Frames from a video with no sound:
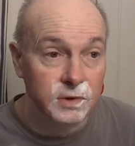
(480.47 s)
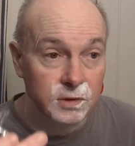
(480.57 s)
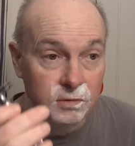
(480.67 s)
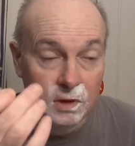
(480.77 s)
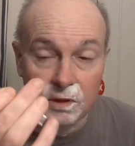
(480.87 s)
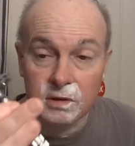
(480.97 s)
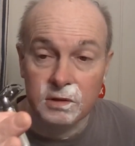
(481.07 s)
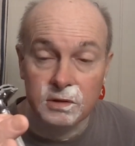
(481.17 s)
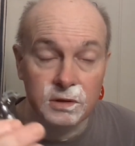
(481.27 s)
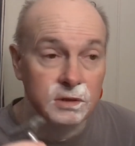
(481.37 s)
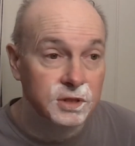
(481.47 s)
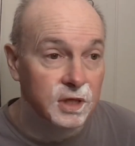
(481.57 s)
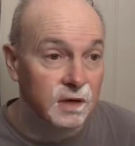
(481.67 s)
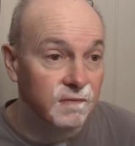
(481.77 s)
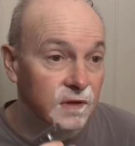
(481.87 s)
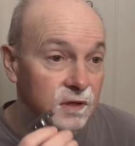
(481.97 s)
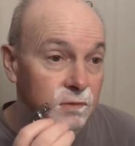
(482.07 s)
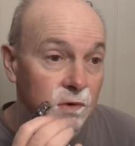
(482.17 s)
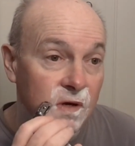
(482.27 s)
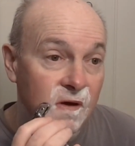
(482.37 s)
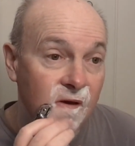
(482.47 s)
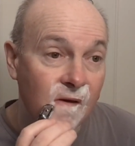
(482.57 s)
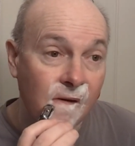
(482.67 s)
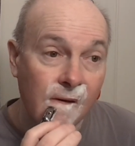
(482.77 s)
when you shave this way.